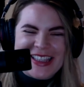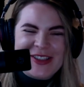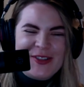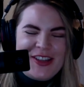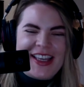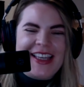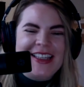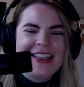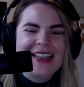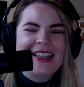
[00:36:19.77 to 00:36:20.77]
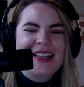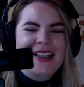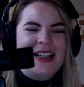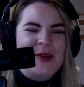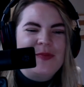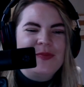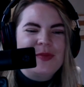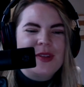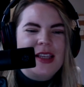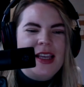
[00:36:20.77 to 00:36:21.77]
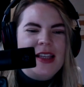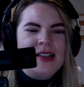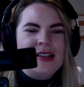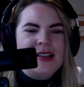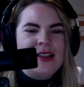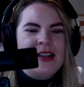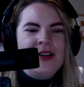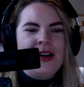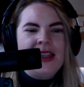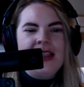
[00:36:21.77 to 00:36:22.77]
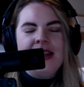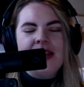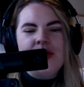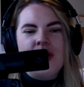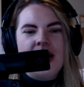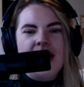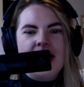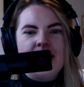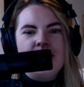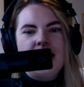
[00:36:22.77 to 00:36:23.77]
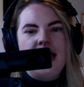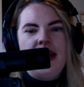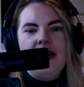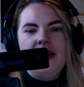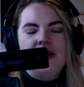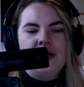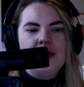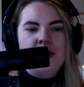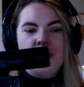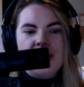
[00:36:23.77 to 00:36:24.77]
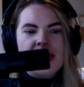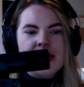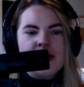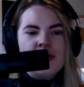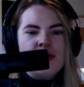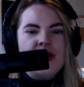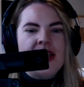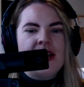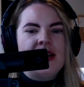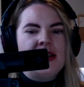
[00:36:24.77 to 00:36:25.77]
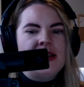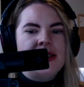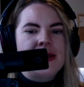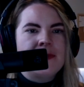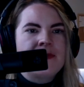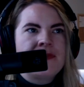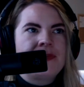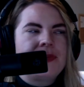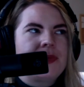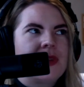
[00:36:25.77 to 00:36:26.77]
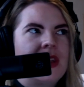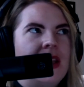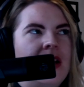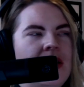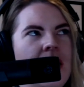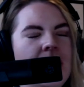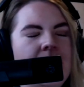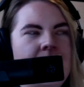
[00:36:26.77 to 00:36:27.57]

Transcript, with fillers: that's okay. And you know, I think that's why I really like Buddhism because a lot.